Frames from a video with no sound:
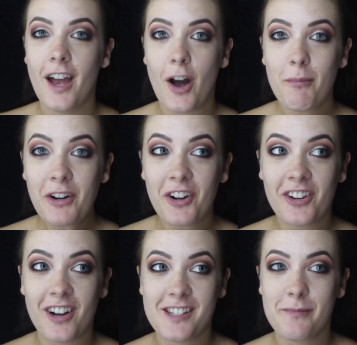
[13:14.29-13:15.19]
Oh my god,
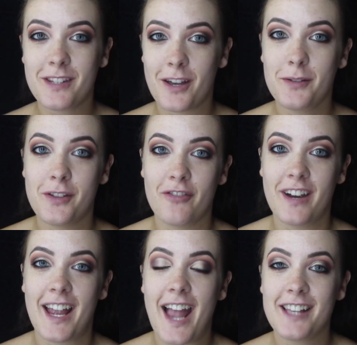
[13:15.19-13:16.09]
guys, I'm so
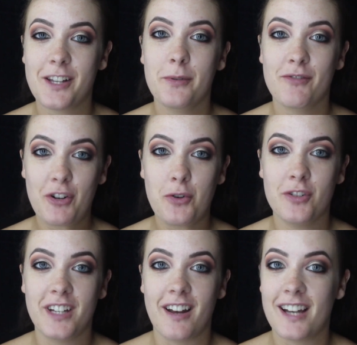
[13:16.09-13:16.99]
sorry. As I was
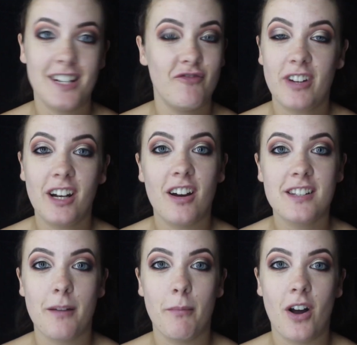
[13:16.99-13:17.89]
recording, I didn't
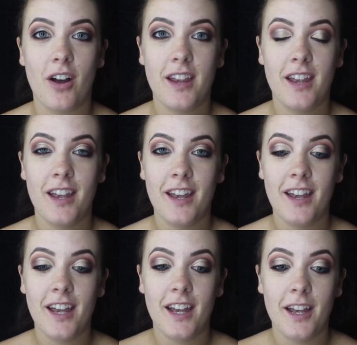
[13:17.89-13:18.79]
realise that my
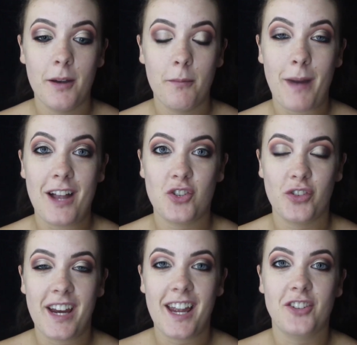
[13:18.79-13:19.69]

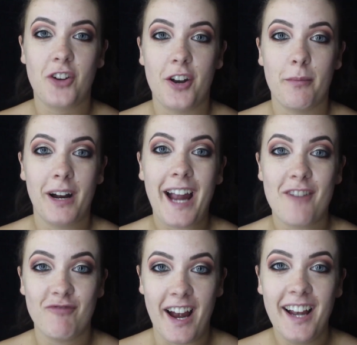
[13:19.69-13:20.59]
battery had gone on my
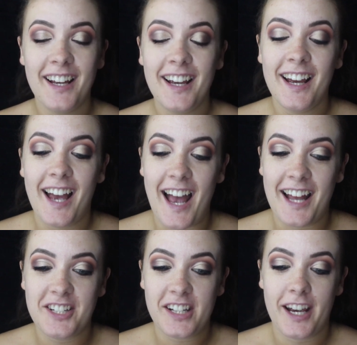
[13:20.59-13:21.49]
camera,
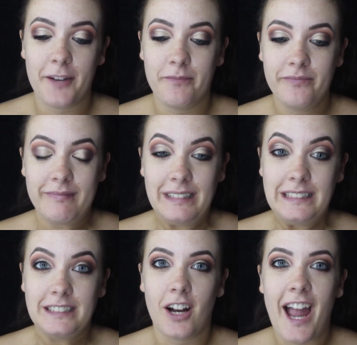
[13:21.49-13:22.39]
and
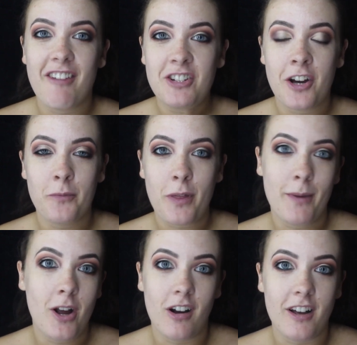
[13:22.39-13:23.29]
I carried on with
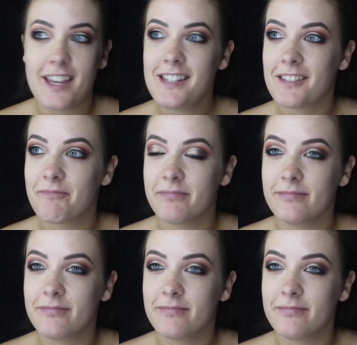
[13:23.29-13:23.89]
my eyes,